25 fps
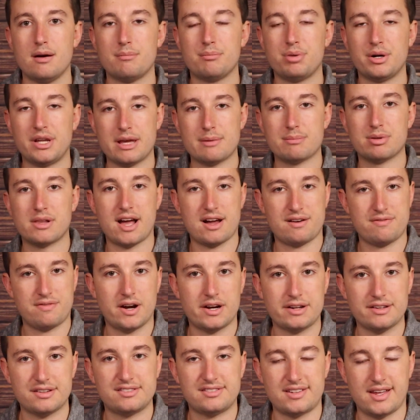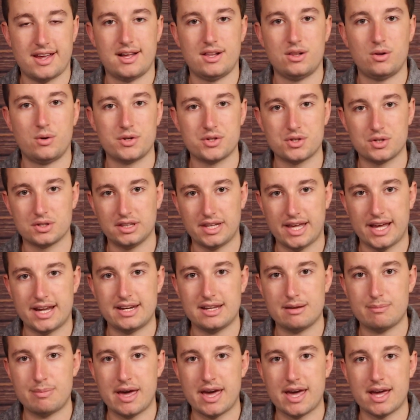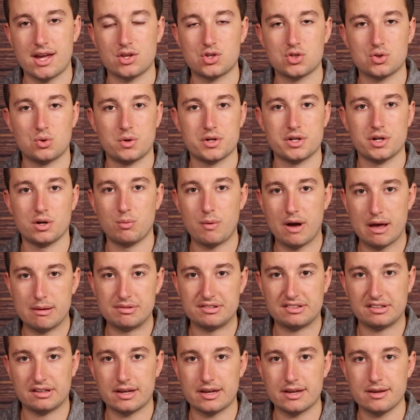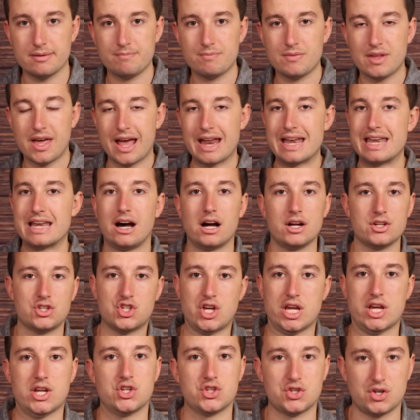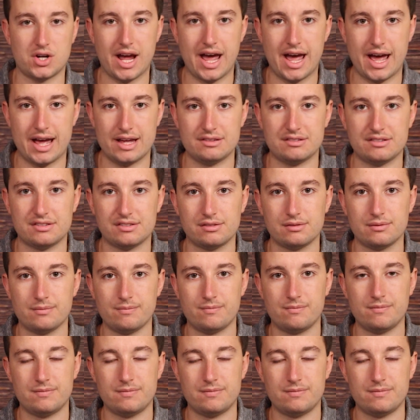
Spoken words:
put a Black Friday sale on your landing page or your website and not change your ads.